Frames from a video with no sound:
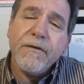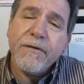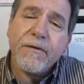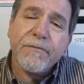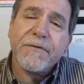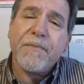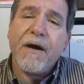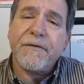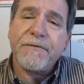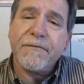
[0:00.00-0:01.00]
your
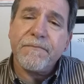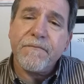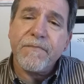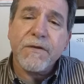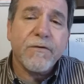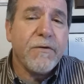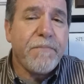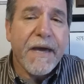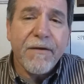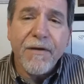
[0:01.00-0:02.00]
response.
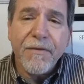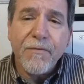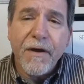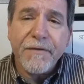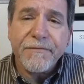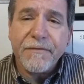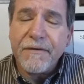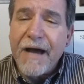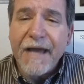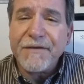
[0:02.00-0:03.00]
Good, bad, or otherwise,
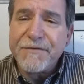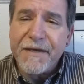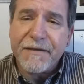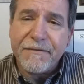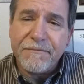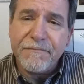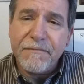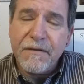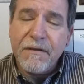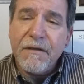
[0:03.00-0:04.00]
I can take it.
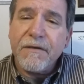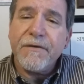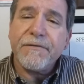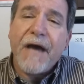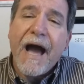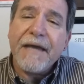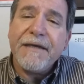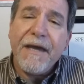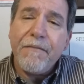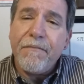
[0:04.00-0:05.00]
Because I
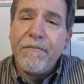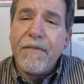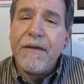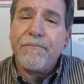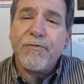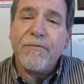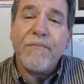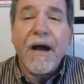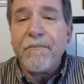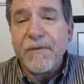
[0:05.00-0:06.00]
can't improve
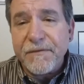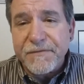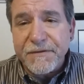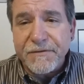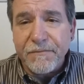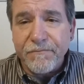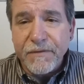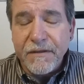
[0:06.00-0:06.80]
my belief system